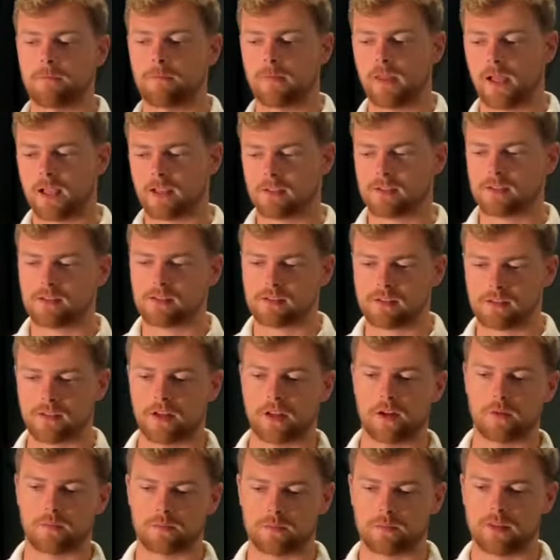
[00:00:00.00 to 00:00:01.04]
That's, you
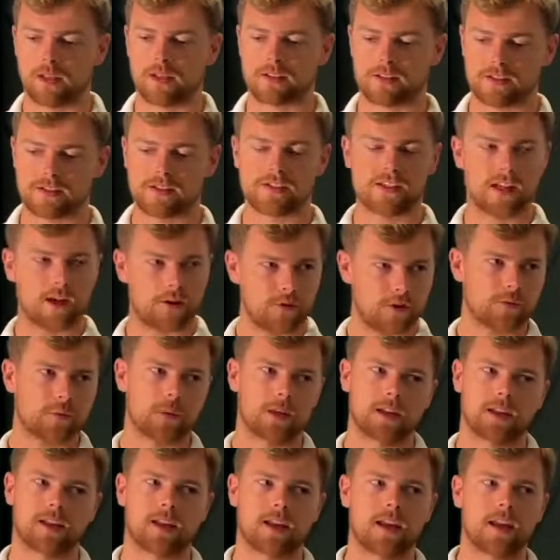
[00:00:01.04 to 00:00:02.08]
know, that's a serious
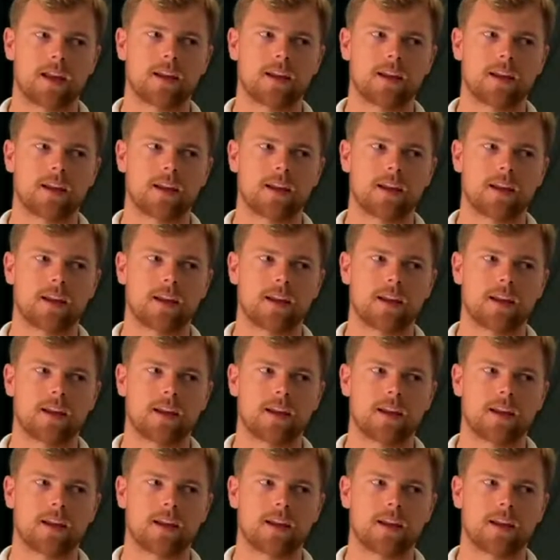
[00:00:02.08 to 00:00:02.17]
bit of kit.